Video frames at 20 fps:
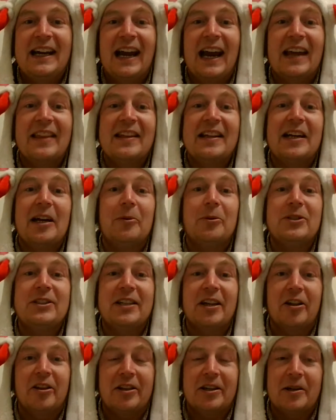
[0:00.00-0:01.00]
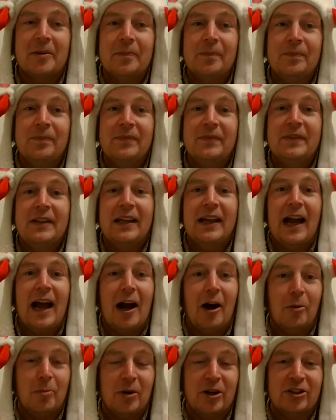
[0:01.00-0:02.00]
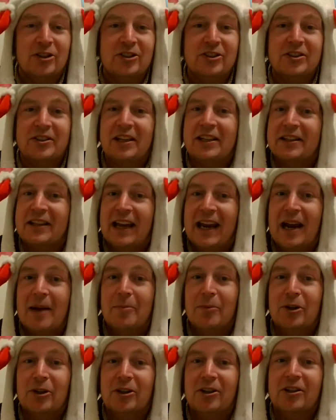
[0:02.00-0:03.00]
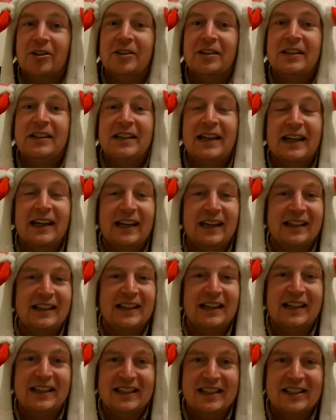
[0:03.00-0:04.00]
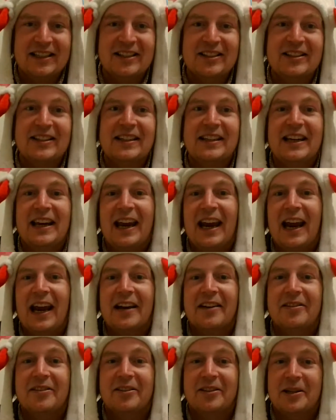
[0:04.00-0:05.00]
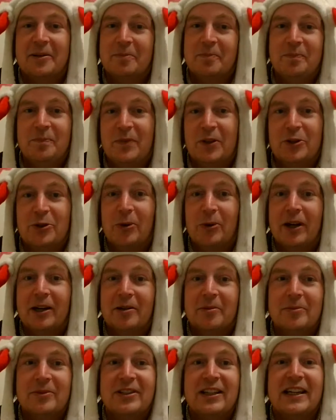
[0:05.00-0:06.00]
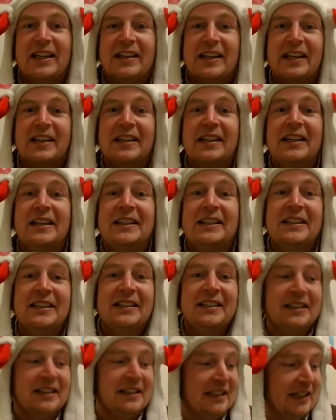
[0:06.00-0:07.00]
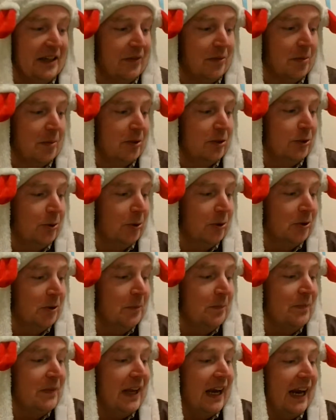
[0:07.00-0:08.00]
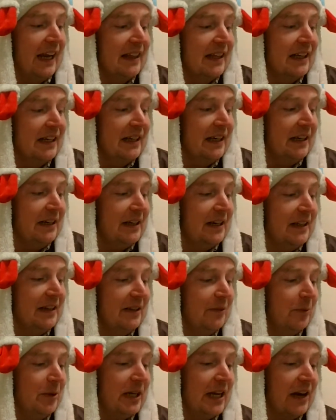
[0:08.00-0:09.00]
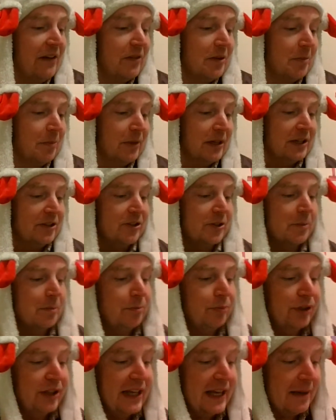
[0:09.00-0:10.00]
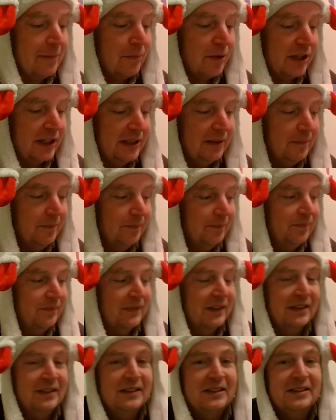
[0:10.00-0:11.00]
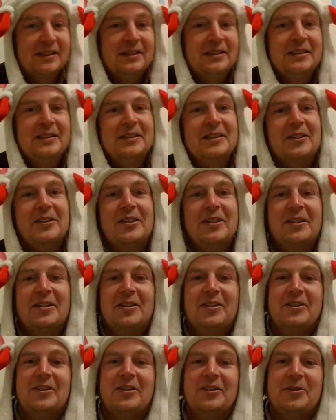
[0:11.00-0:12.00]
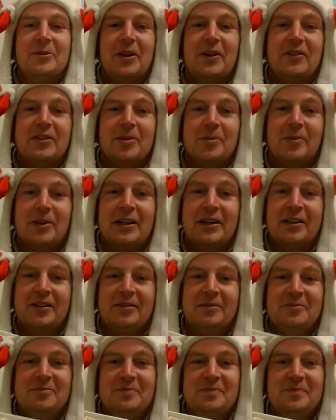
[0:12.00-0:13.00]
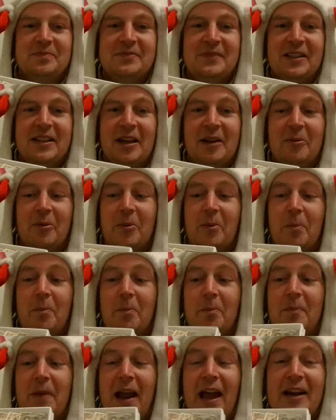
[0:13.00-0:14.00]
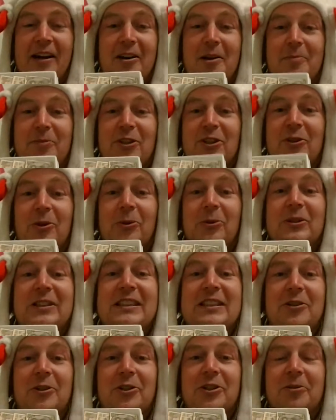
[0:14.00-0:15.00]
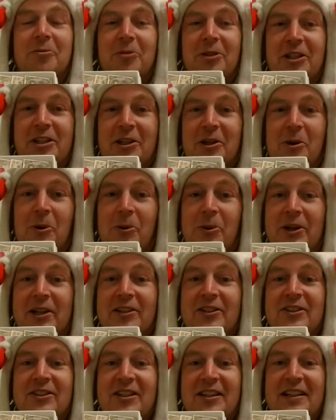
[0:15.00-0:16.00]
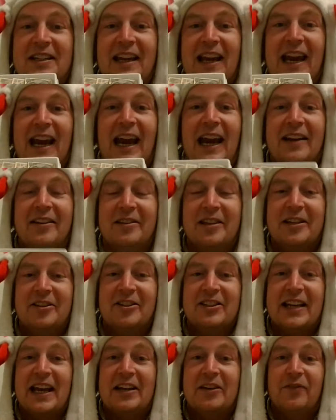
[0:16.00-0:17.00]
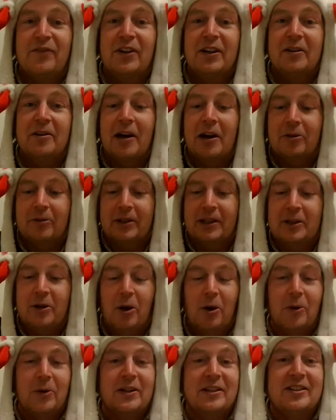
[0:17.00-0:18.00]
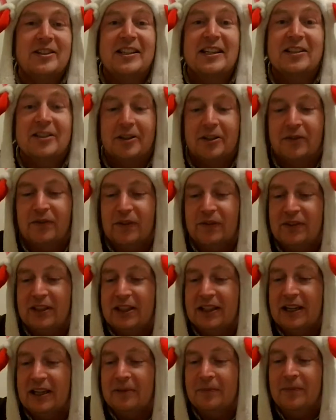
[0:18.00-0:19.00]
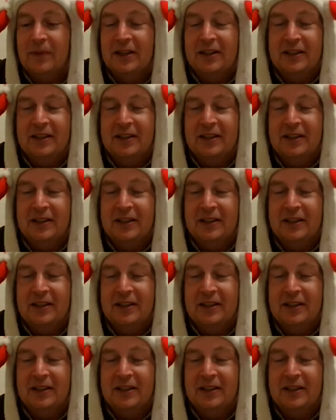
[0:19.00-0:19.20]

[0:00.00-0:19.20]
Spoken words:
And then I would tell them how much, like, the hamburger is and, like, the items. And then give them a total, and then we gave them like some play money. So we had some like ended up just only using really the coins, and they just had to figure out like, oh, it's 650 yen.